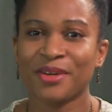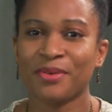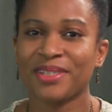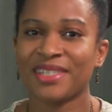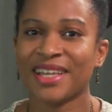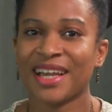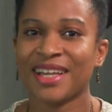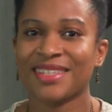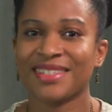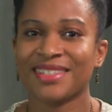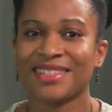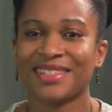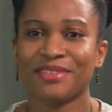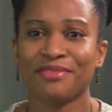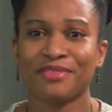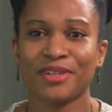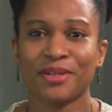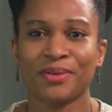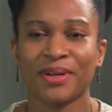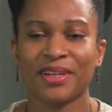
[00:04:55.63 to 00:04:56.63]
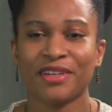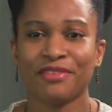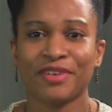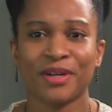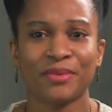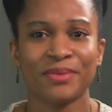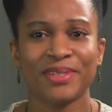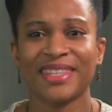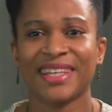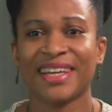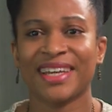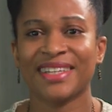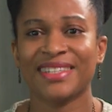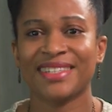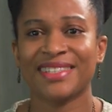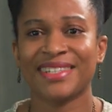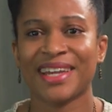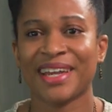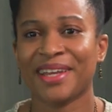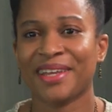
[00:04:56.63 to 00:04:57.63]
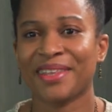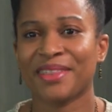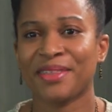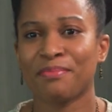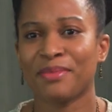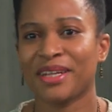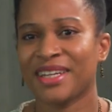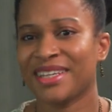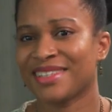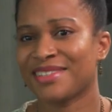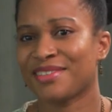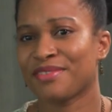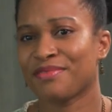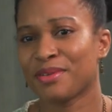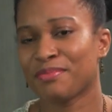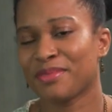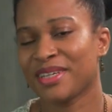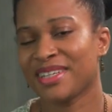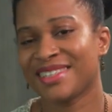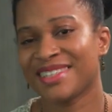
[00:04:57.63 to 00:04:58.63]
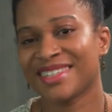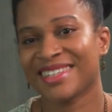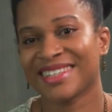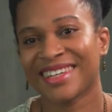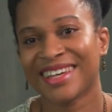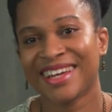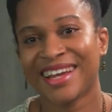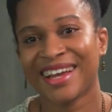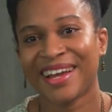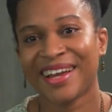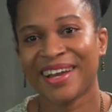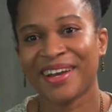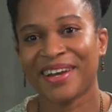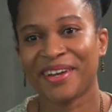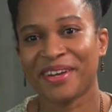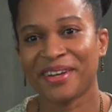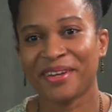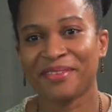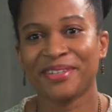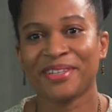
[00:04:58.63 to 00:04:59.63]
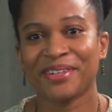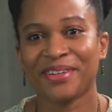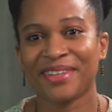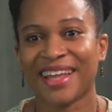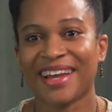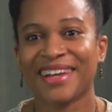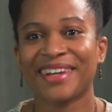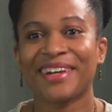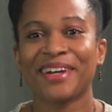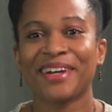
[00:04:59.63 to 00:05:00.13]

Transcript: I was asked if I was there to take the minutes of the meeting, that